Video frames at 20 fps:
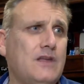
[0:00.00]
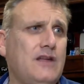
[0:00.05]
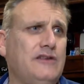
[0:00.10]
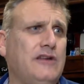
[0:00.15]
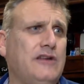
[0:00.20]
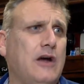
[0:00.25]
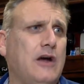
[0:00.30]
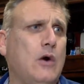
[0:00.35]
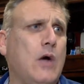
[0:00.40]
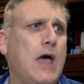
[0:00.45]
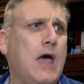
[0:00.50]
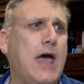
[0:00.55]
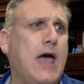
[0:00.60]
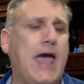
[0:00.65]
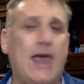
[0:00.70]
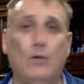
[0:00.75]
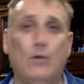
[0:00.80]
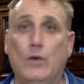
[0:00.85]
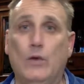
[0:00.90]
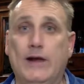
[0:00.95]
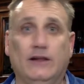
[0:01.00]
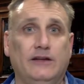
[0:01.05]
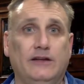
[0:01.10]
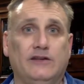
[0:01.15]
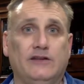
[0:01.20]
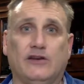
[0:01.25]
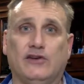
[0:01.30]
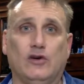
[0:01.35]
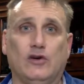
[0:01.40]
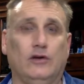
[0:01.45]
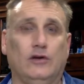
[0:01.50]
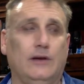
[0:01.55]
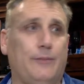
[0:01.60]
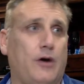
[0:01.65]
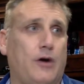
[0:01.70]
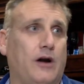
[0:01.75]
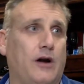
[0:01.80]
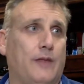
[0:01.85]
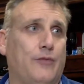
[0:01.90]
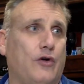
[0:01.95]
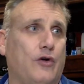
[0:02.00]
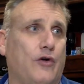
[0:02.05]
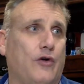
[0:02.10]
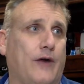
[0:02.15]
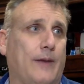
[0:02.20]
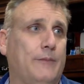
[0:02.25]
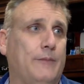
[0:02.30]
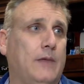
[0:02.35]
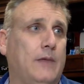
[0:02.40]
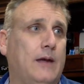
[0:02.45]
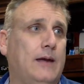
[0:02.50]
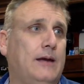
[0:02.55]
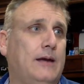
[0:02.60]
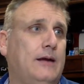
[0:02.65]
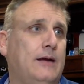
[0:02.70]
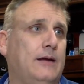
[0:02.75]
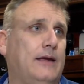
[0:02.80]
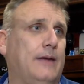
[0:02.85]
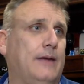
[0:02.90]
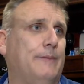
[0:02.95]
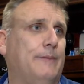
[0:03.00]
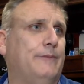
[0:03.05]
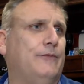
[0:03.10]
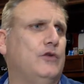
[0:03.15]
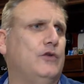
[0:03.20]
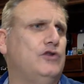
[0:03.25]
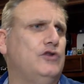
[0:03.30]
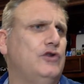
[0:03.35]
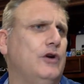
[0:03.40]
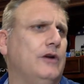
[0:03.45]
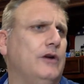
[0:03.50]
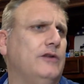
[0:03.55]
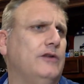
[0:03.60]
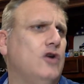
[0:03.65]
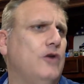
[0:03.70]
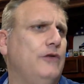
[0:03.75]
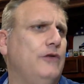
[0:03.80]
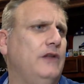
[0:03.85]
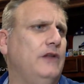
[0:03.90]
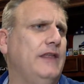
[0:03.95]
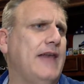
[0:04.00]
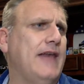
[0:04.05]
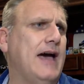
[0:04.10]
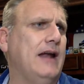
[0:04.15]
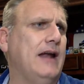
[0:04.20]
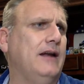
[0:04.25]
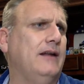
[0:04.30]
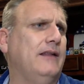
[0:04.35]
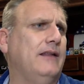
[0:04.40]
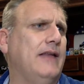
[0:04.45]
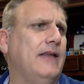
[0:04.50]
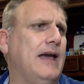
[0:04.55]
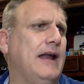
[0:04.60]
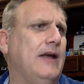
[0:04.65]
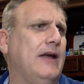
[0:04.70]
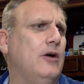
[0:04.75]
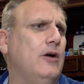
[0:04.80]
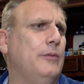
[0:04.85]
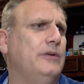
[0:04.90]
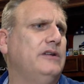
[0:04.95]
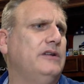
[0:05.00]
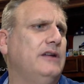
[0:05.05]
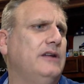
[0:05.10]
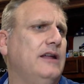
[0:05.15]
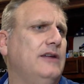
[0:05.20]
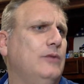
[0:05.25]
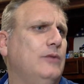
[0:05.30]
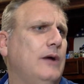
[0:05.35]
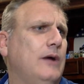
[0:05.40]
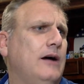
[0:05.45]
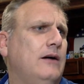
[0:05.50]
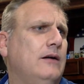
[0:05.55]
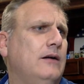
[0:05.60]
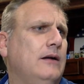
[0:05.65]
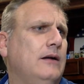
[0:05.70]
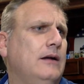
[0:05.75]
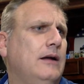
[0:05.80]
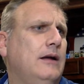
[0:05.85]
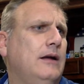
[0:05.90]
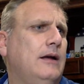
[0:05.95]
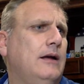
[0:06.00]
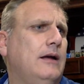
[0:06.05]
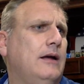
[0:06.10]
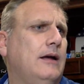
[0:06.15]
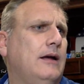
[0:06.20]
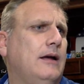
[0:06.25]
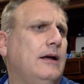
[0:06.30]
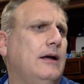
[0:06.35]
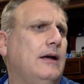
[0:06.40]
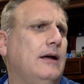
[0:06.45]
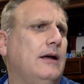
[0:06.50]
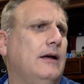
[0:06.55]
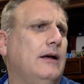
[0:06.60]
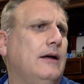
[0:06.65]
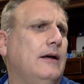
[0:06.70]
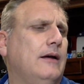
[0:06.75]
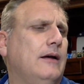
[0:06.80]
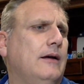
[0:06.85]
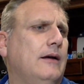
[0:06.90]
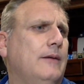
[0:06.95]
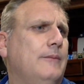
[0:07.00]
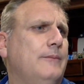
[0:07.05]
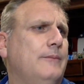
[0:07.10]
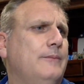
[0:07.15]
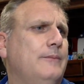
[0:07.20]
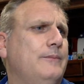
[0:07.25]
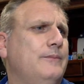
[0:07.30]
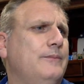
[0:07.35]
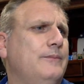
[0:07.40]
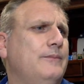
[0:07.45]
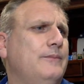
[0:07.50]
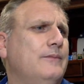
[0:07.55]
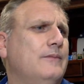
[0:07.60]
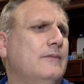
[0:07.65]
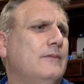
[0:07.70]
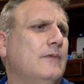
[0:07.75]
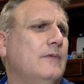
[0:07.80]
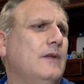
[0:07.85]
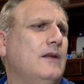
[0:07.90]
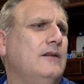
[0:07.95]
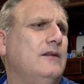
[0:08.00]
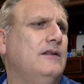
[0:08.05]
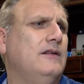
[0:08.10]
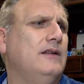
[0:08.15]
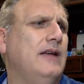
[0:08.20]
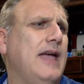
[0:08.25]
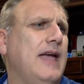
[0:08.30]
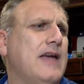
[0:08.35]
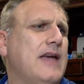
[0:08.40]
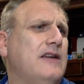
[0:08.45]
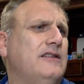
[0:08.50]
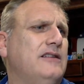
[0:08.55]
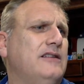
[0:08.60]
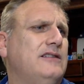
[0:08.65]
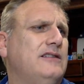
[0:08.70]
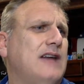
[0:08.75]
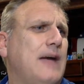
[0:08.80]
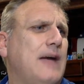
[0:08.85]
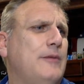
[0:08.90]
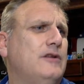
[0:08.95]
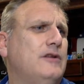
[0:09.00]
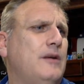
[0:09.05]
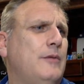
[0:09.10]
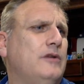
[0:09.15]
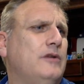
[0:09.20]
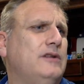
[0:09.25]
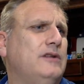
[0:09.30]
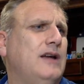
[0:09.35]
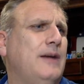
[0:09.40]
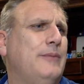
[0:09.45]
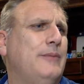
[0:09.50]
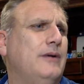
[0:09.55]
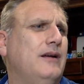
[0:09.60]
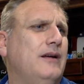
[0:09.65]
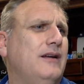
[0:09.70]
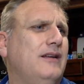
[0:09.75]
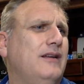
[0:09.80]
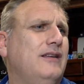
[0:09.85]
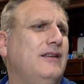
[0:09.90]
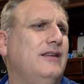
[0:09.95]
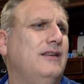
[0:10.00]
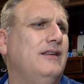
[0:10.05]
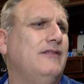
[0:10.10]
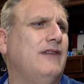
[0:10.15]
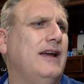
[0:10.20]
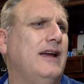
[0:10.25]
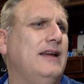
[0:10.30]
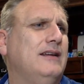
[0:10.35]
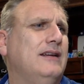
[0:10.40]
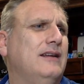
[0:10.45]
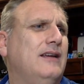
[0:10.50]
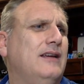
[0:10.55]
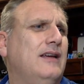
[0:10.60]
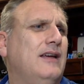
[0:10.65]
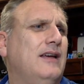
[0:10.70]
So, and weeklies are certainly part of the program. Yep, for sure. So hopefully that helps as well. Let's see. Anna says time is almost up, right?